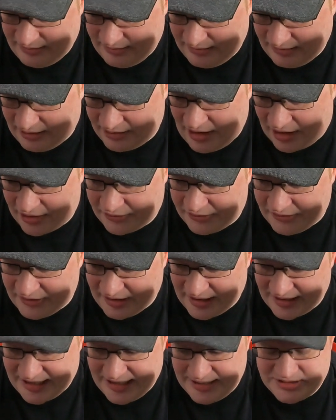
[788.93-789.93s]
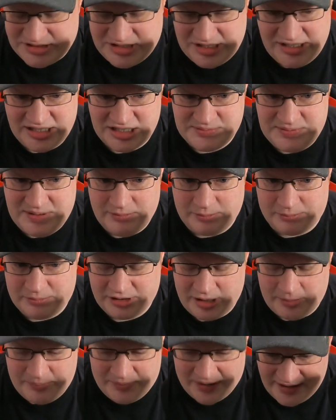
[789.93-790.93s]
Another thing that I keep seeing is people bring
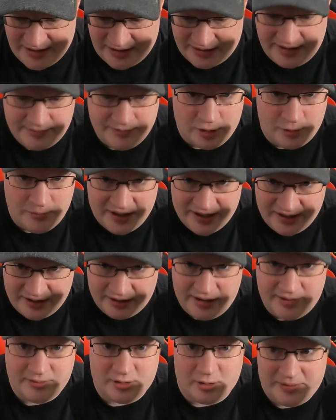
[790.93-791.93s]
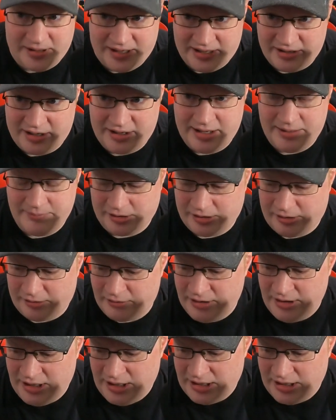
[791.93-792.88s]
up Bandai Namco, Bandai Namco, Bandai Namco.